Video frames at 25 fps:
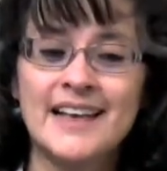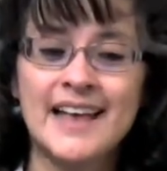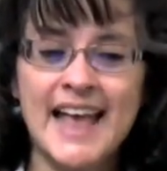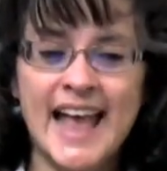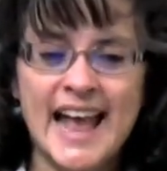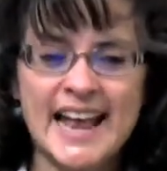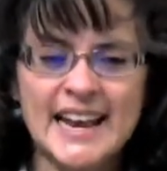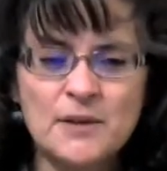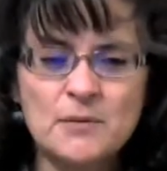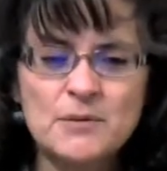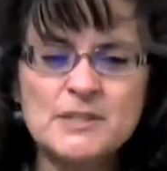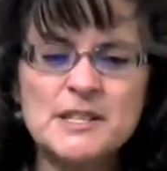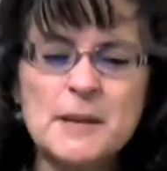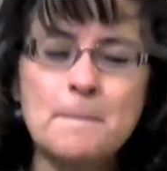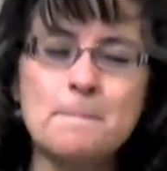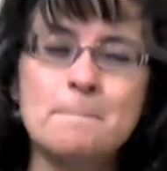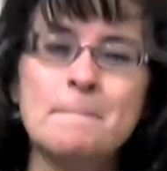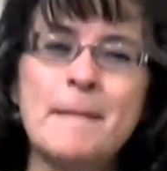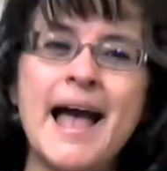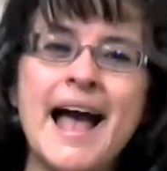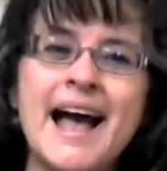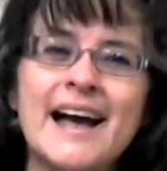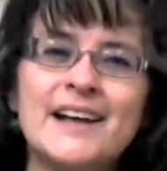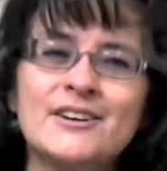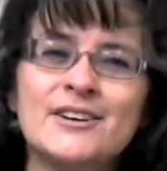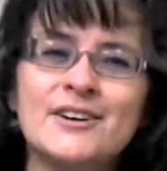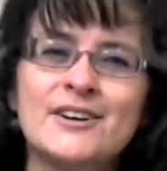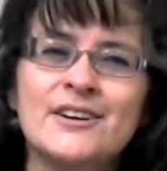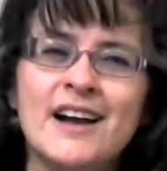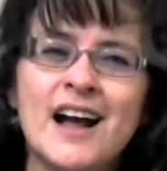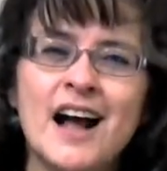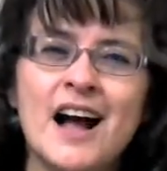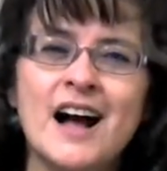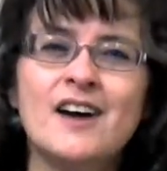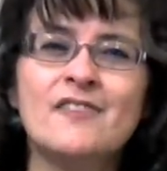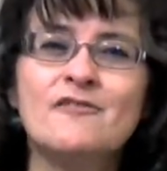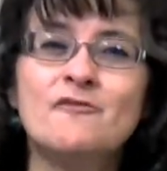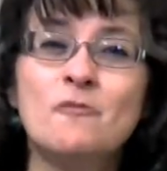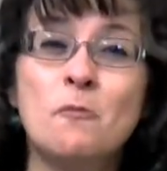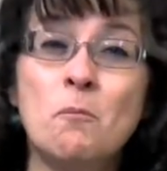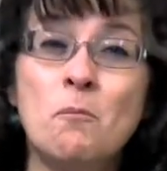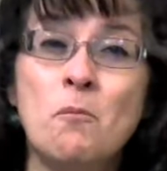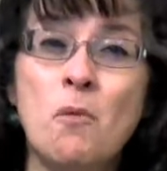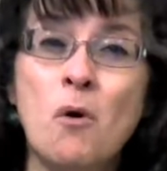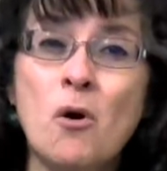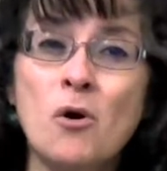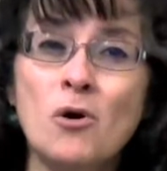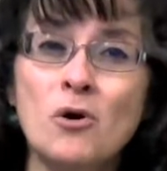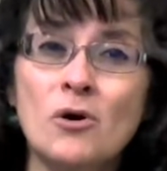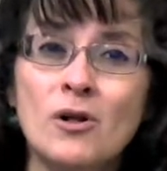And it was a matter of
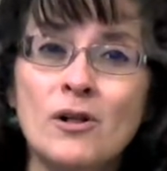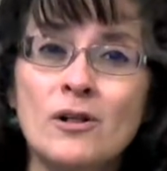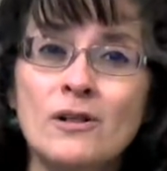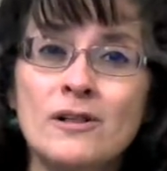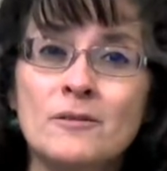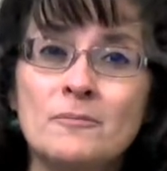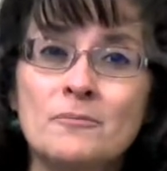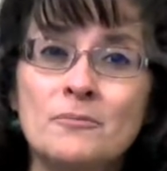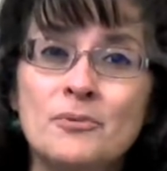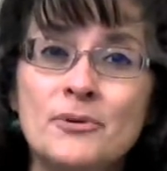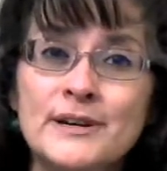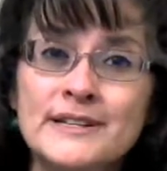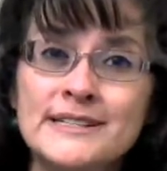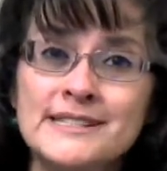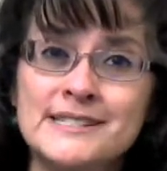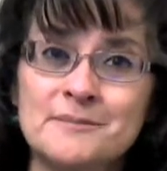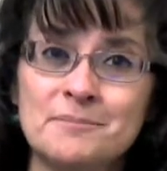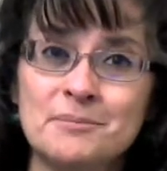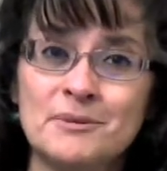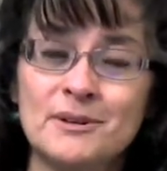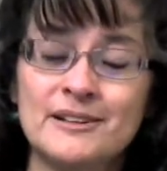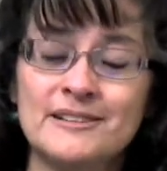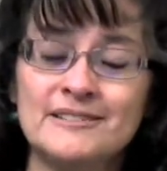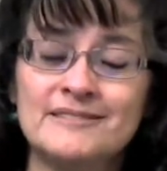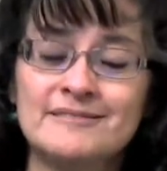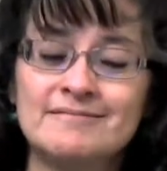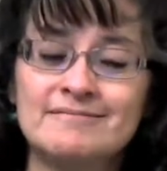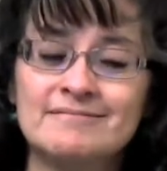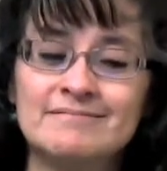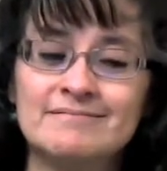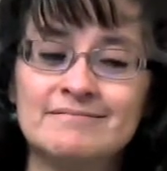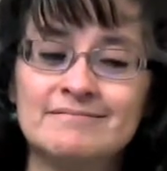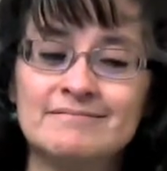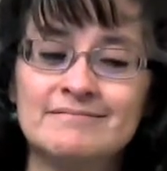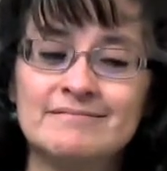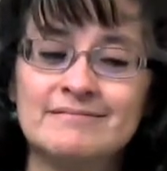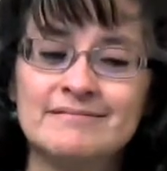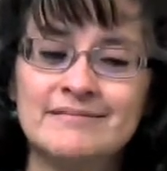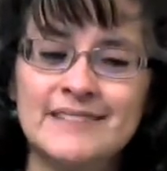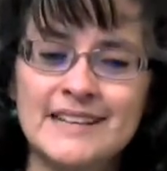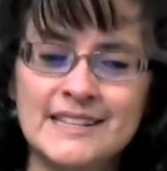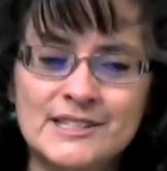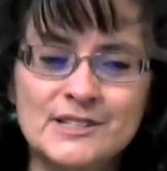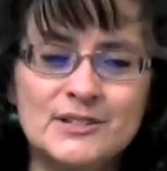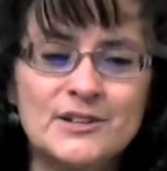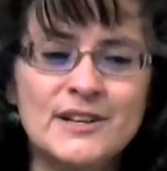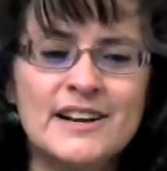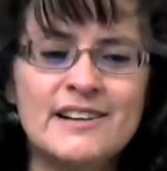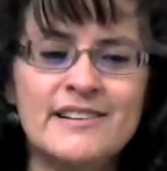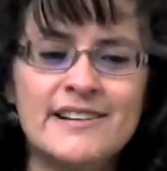moral principle.
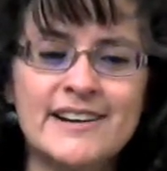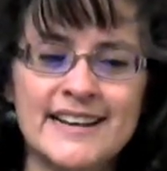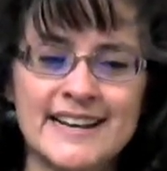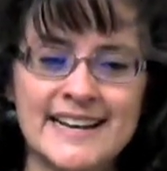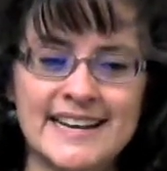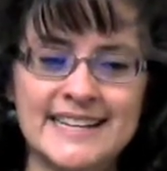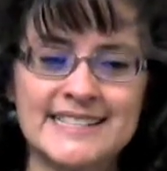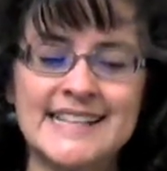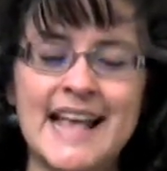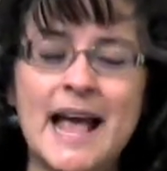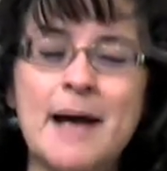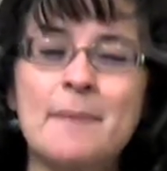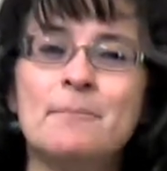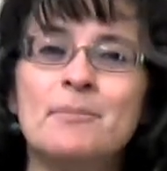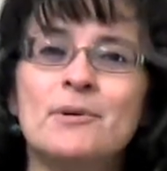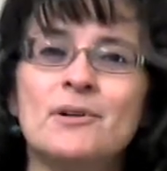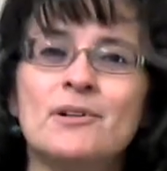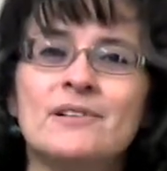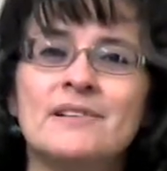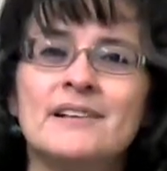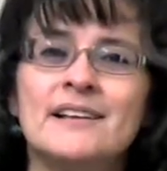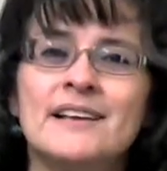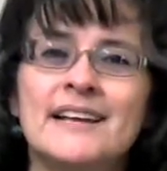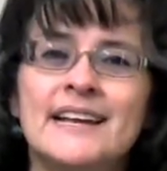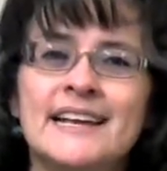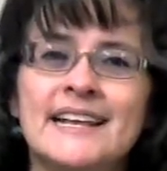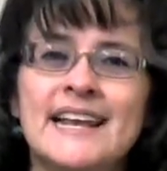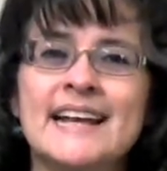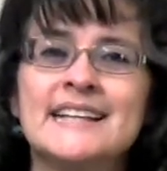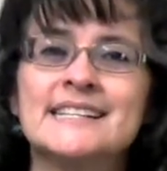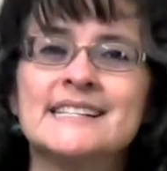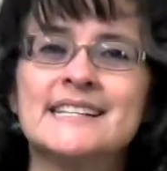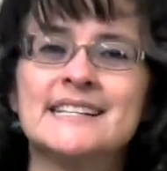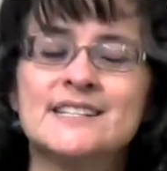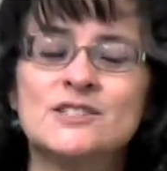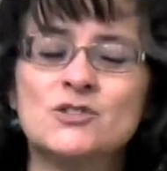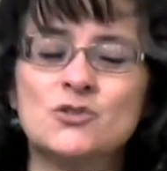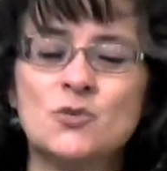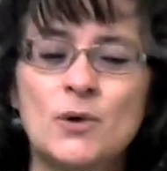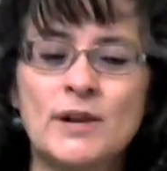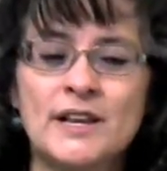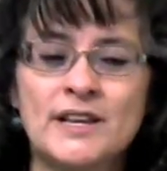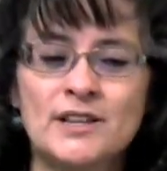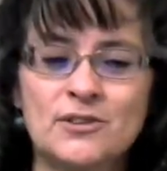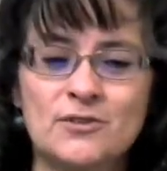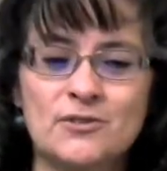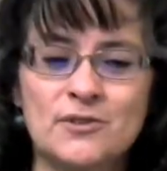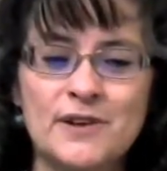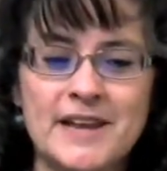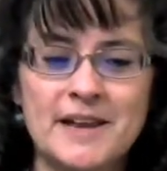Let's look here at an example in Exodus
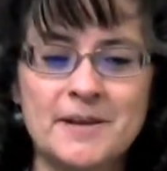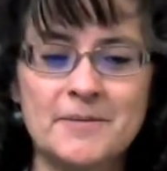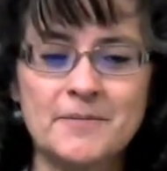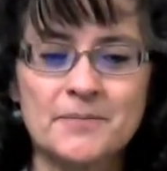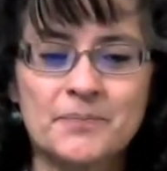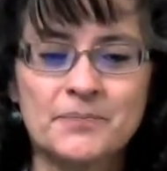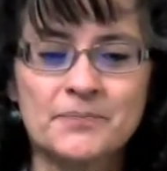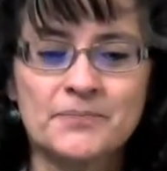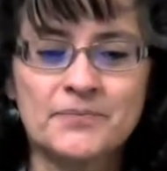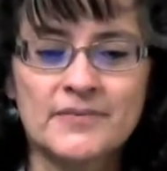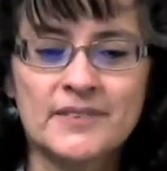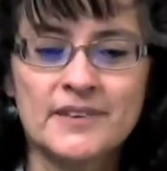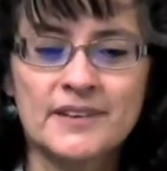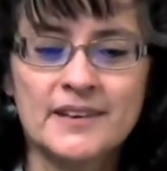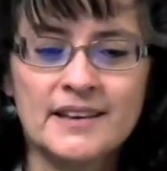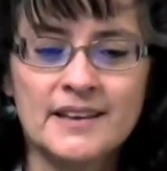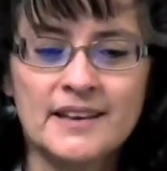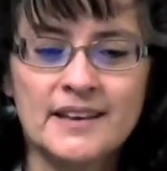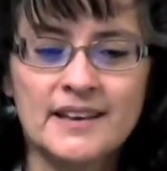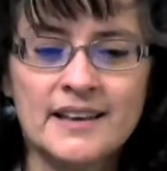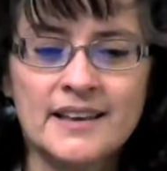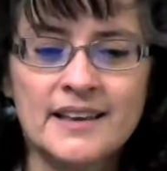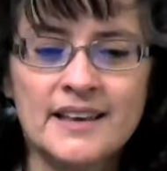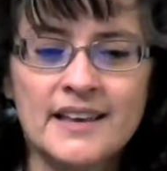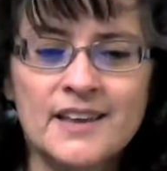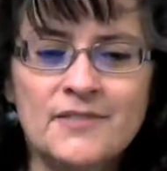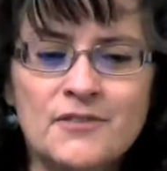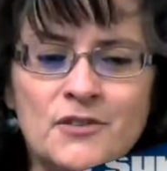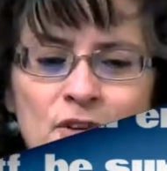23. If